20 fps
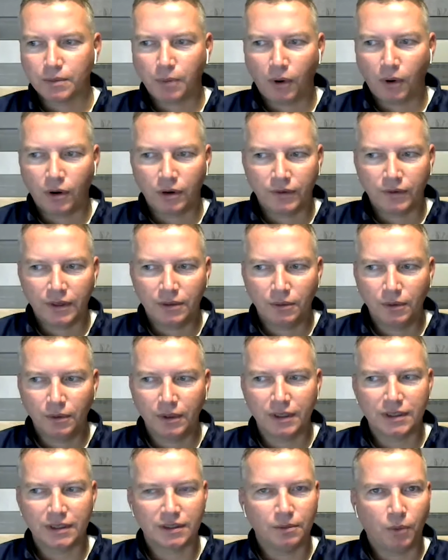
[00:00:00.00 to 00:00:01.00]
part of it
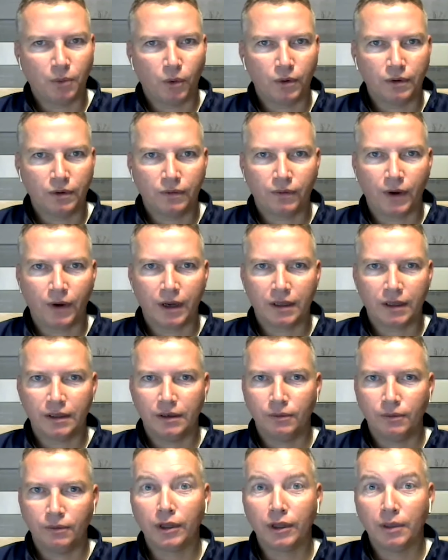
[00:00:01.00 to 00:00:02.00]
really is important to
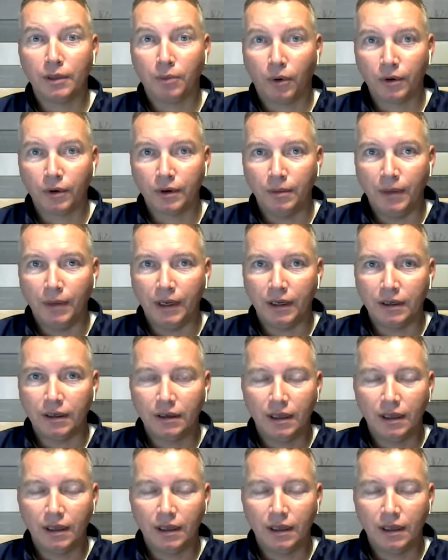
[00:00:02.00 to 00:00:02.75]
Franklin, really important to me,